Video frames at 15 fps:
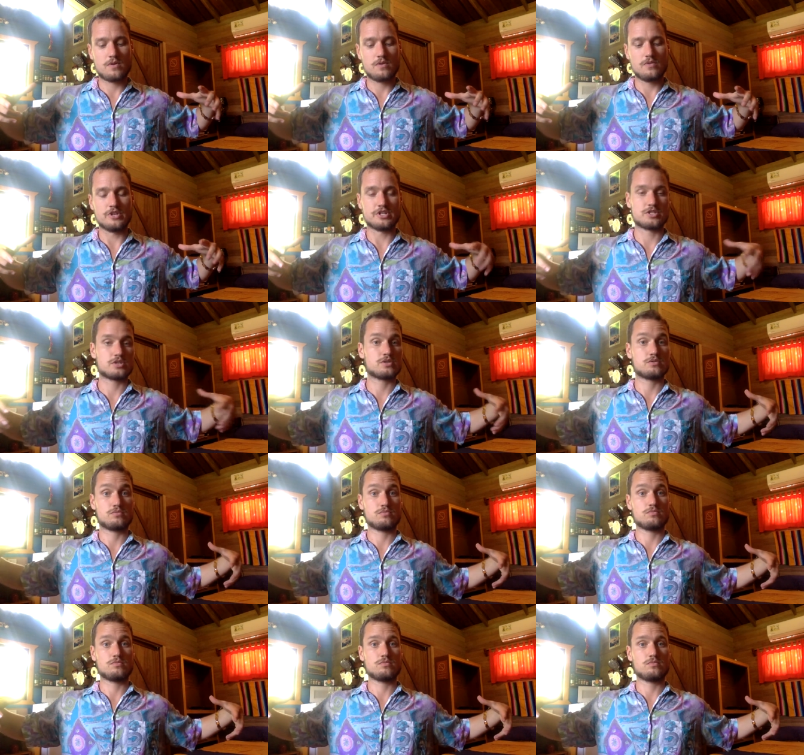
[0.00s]
this
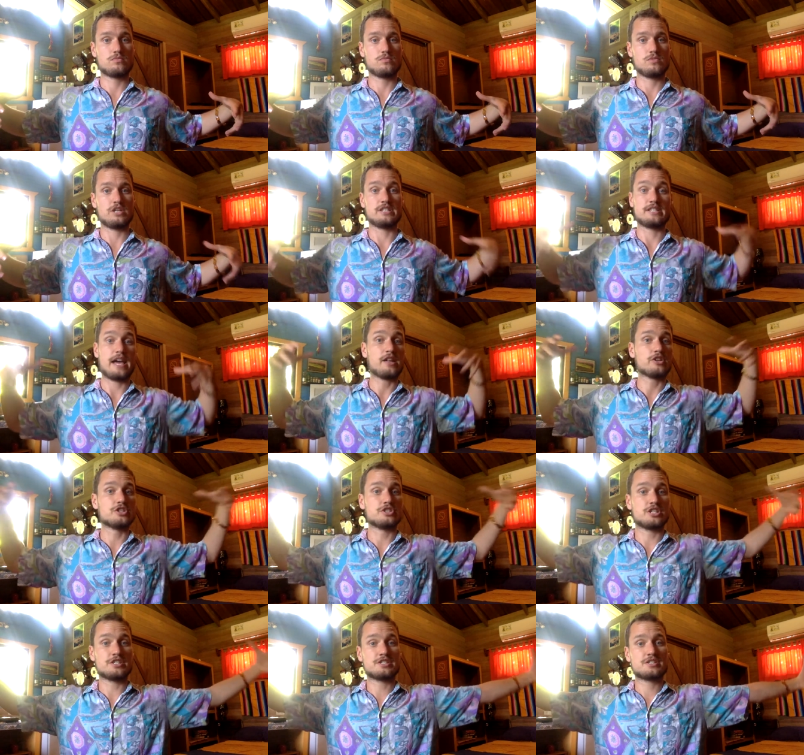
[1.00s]

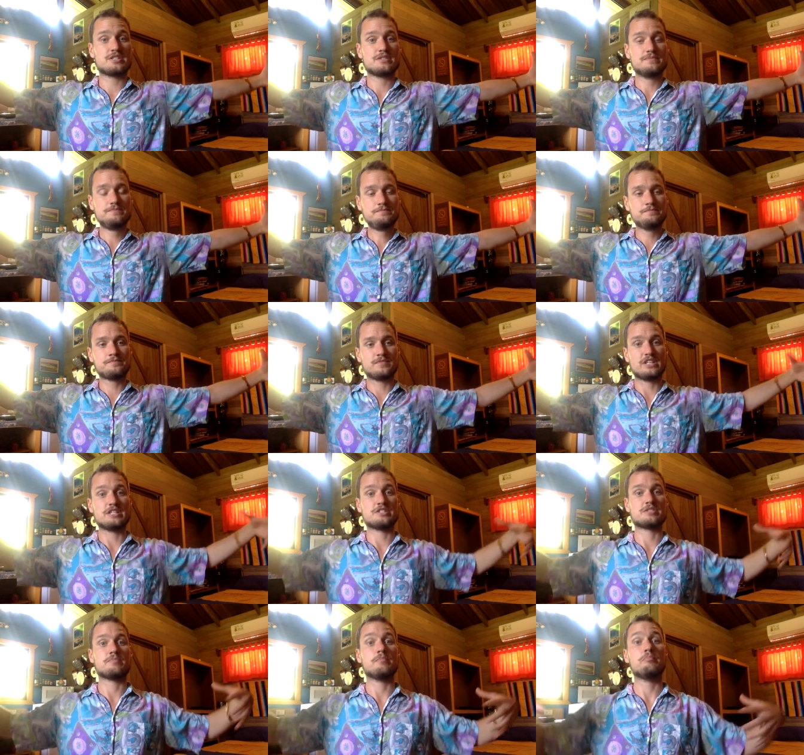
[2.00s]
intelligence
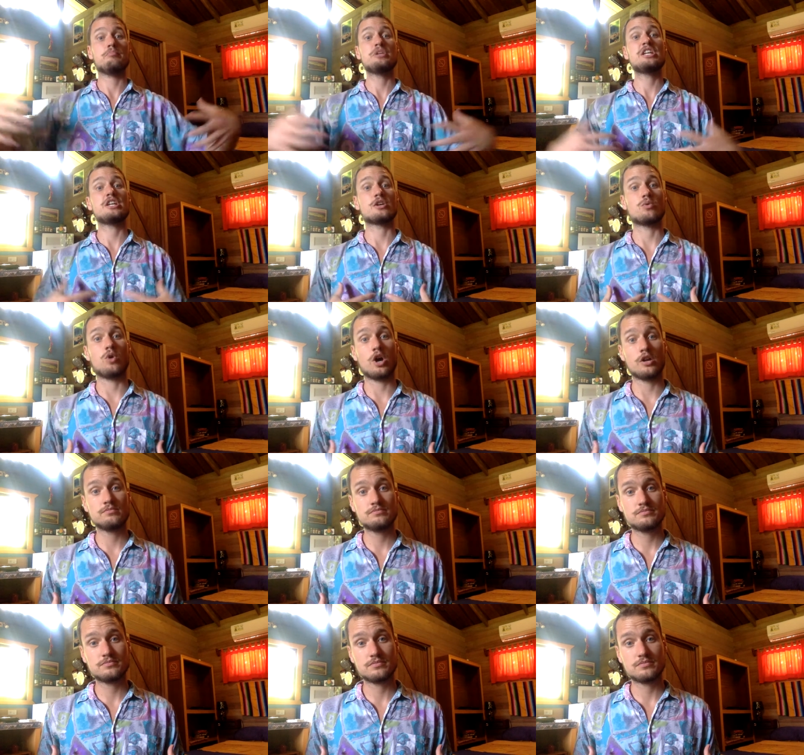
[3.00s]
is meeting one,